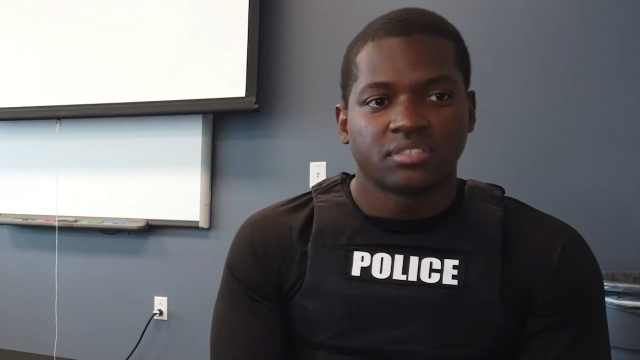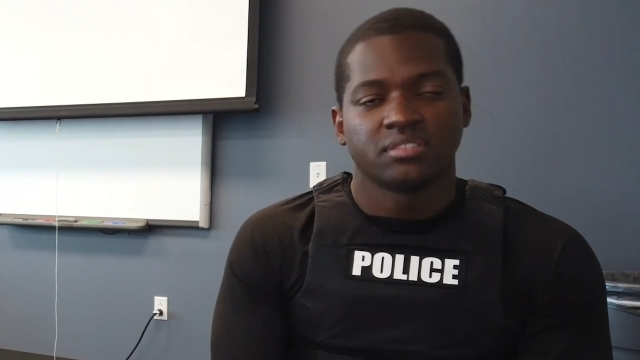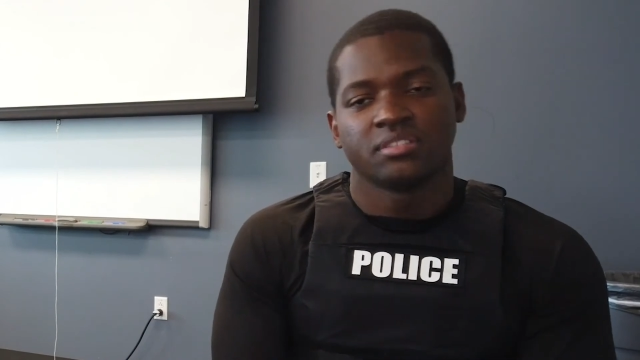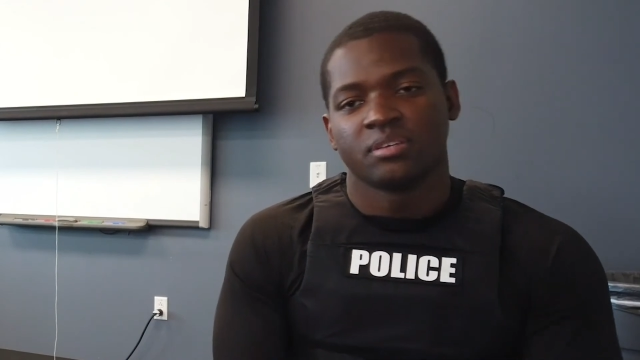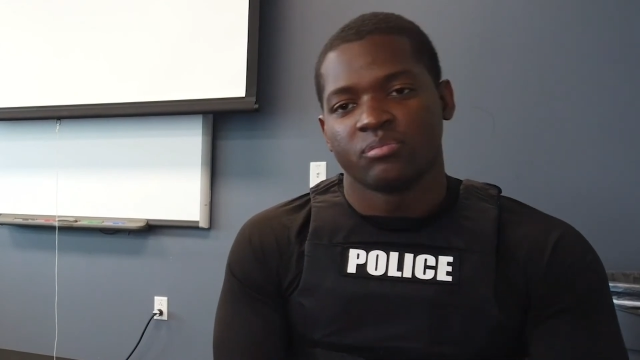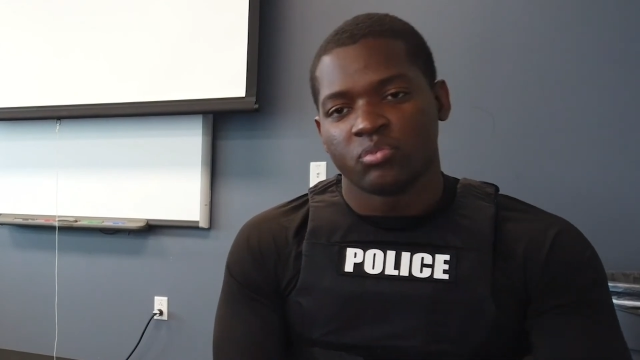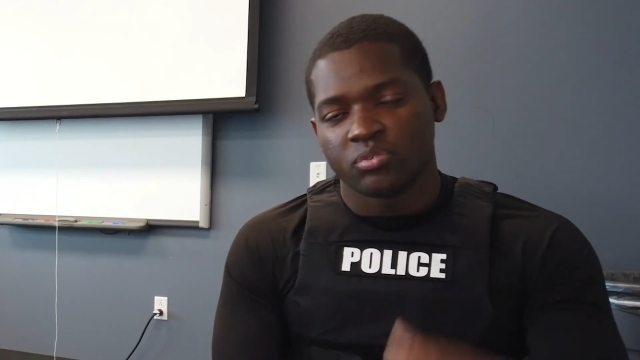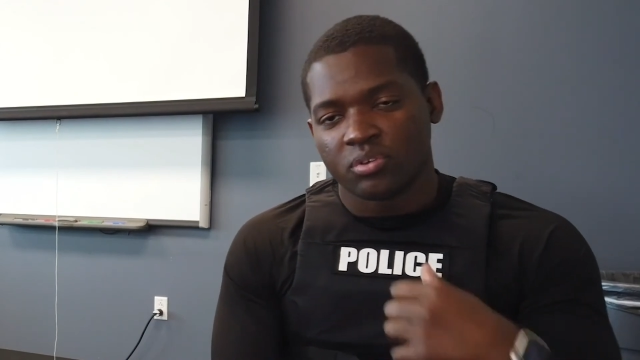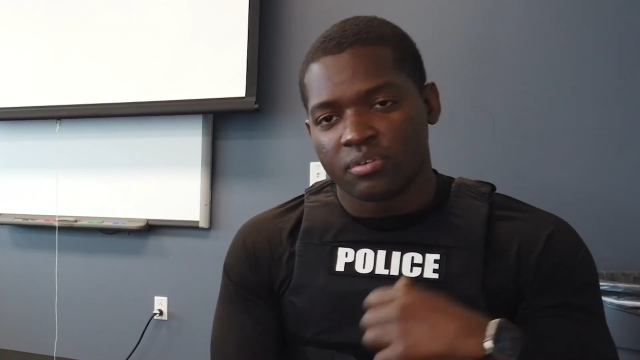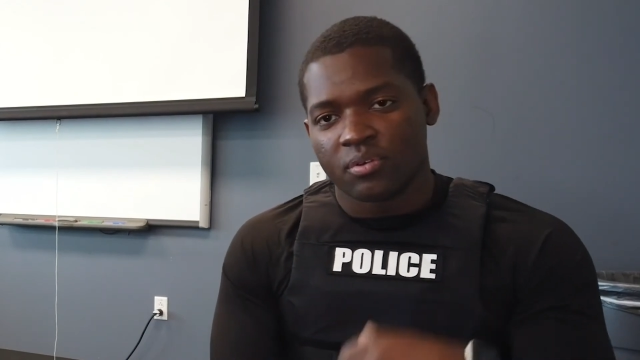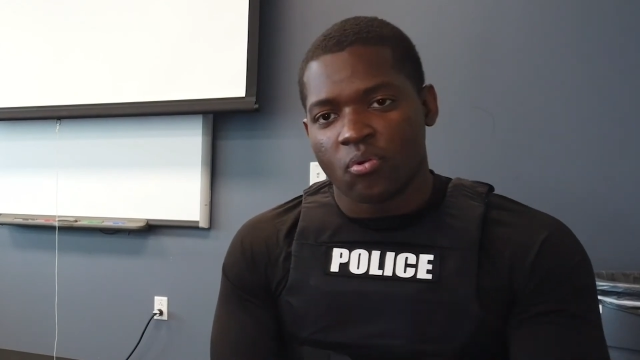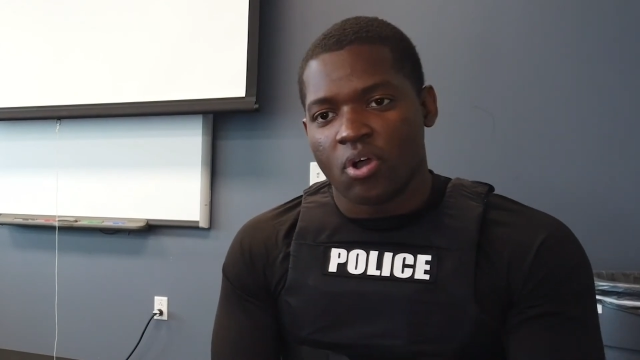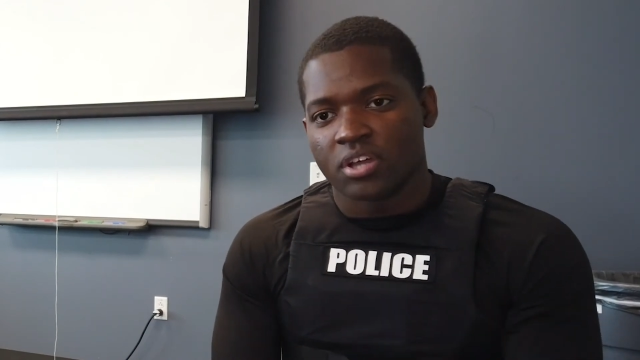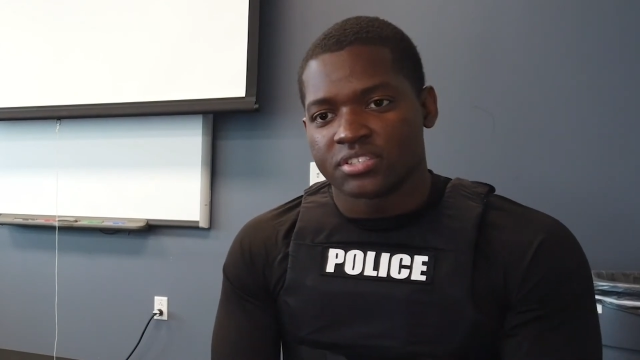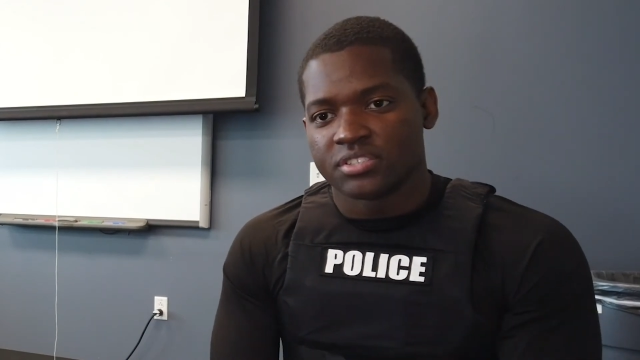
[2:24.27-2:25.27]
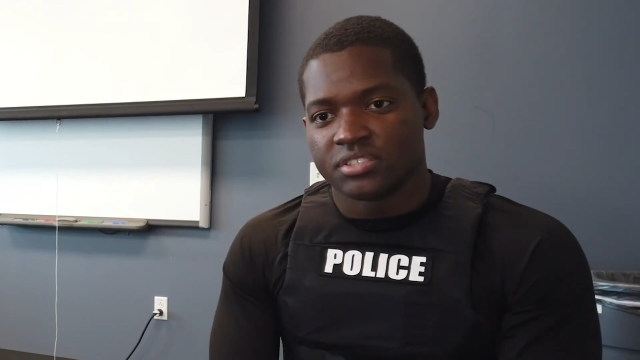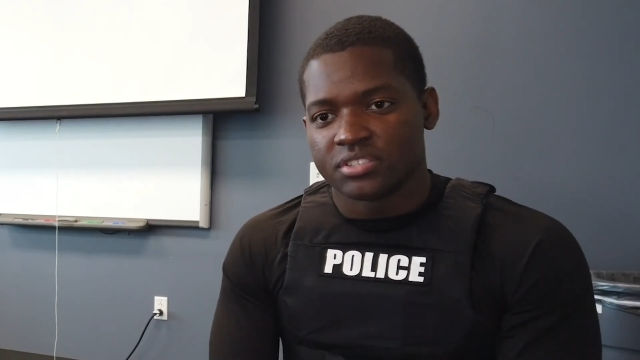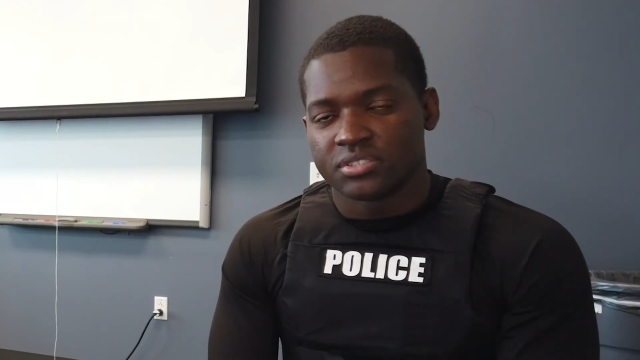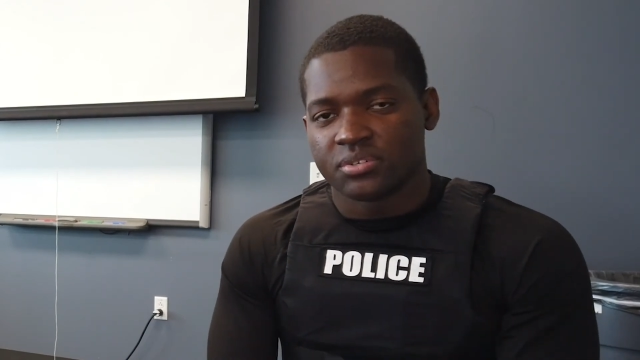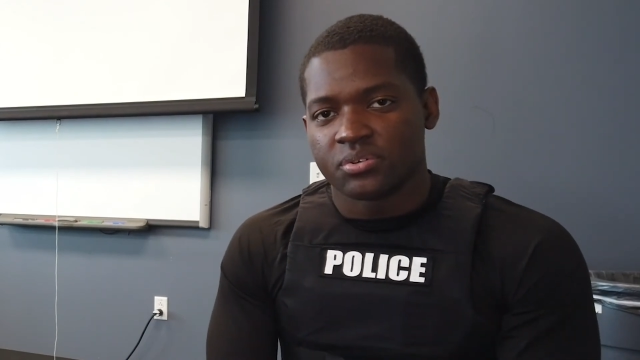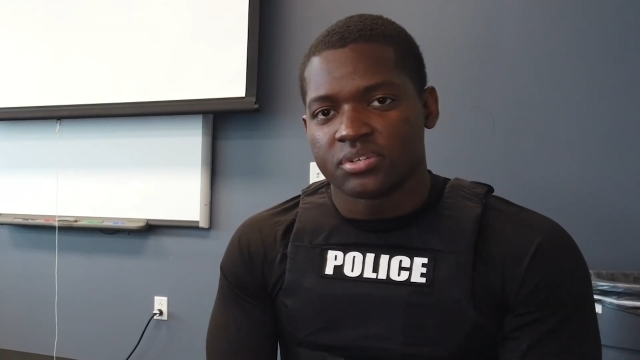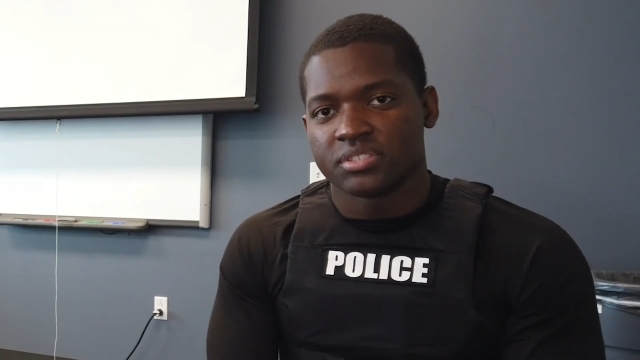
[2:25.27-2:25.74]
and moved over to Washington
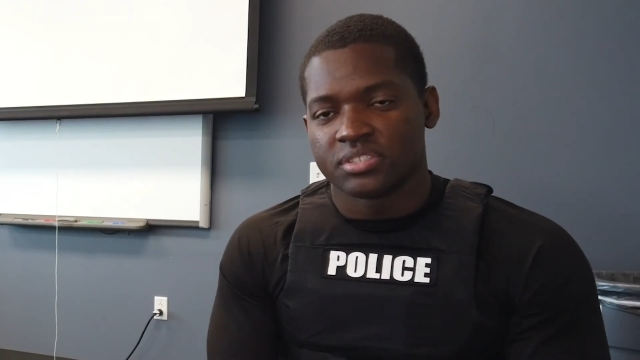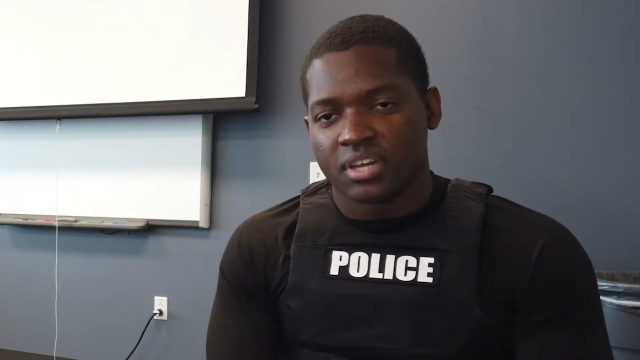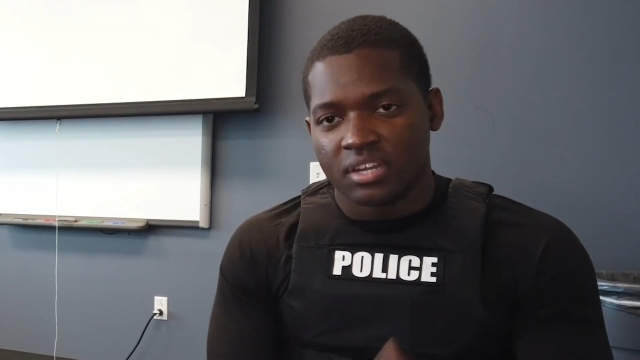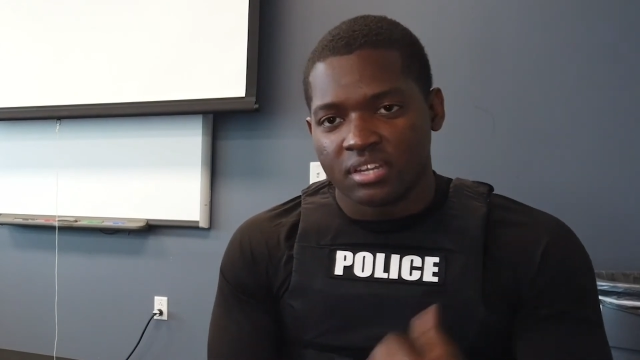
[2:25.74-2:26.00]
Shores,